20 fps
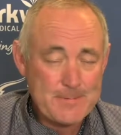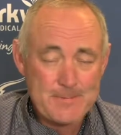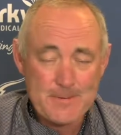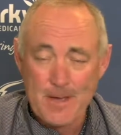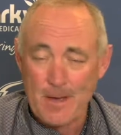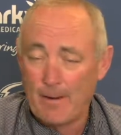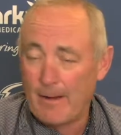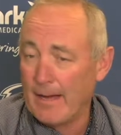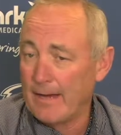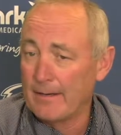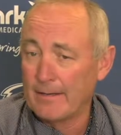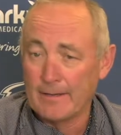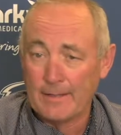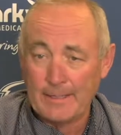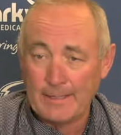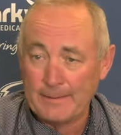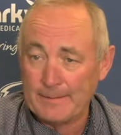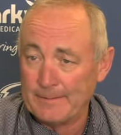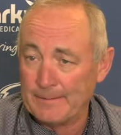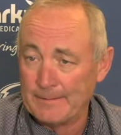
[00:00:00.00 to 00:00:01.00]
No,
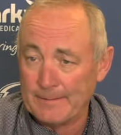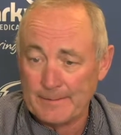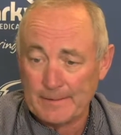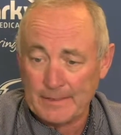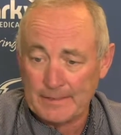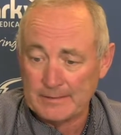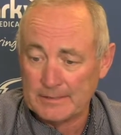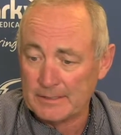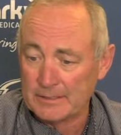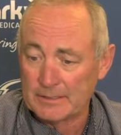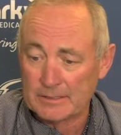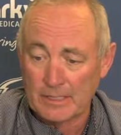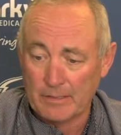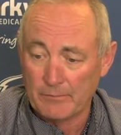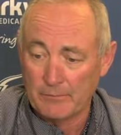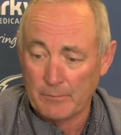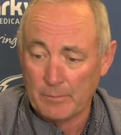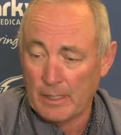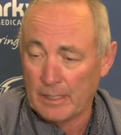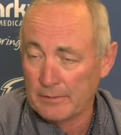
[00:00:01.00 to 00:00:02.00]
I just
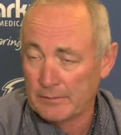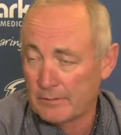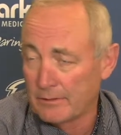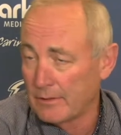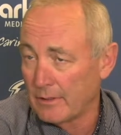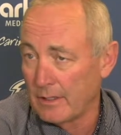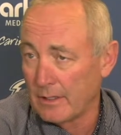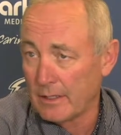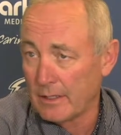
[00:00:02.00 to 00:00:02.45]
have met